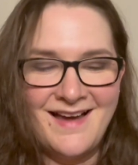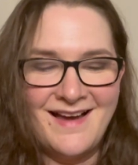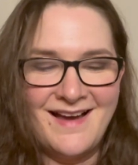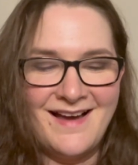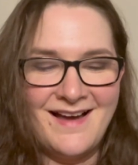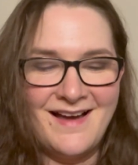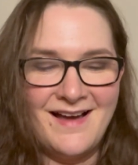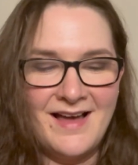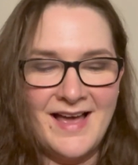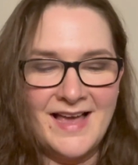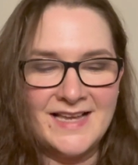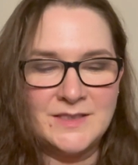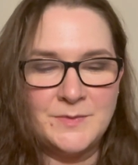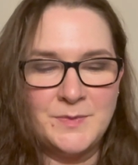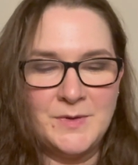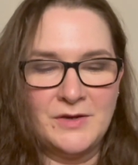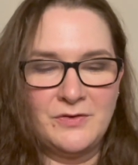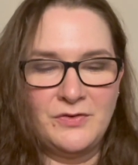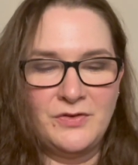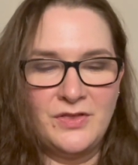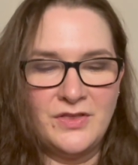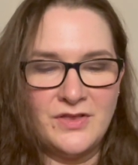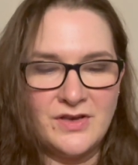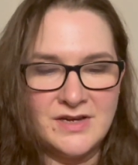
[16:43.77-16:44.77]
SPF
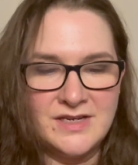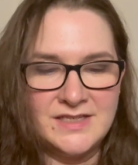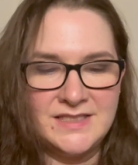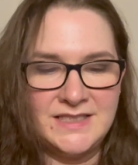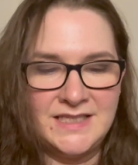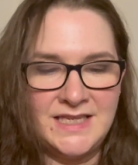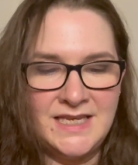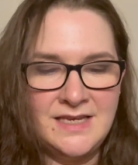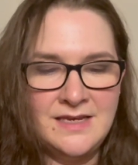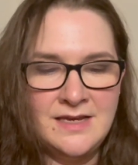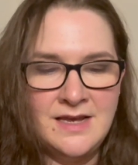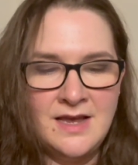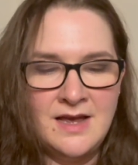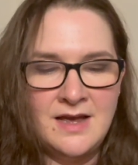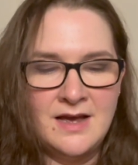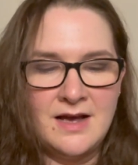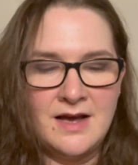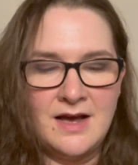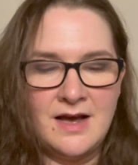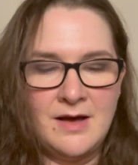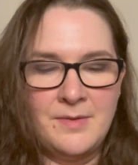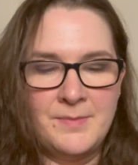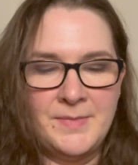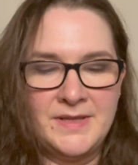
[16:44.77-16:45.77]
30,
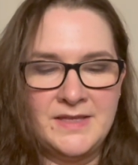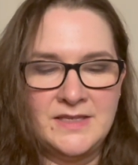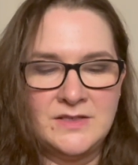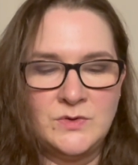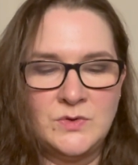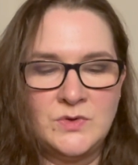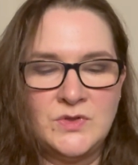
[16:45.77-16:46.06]
and this